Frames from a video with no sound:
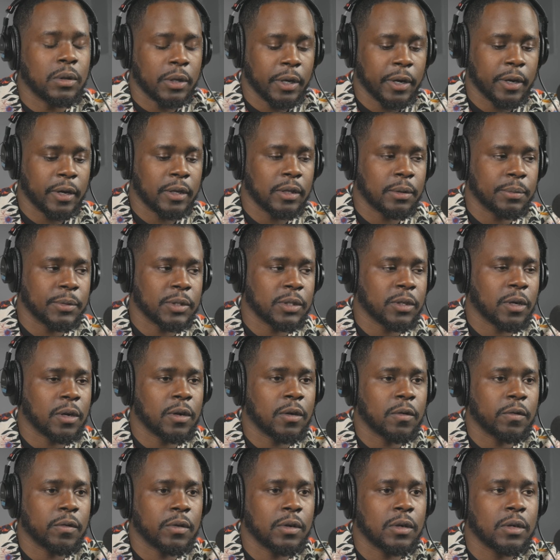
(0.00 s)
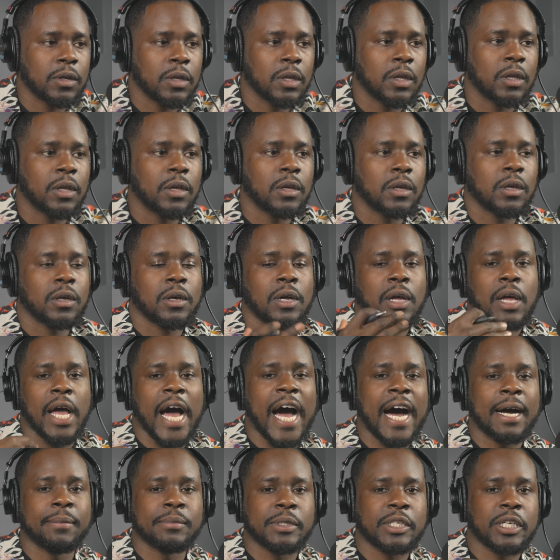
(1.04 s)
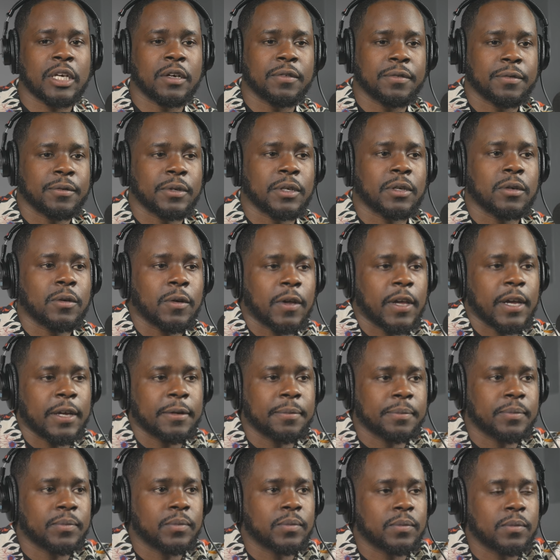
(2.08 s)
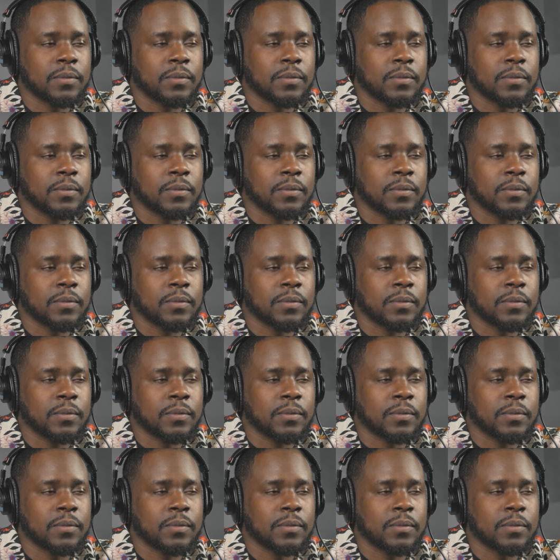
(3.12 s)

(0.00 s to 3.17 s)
Here, let me start over. I'm suffering, okay?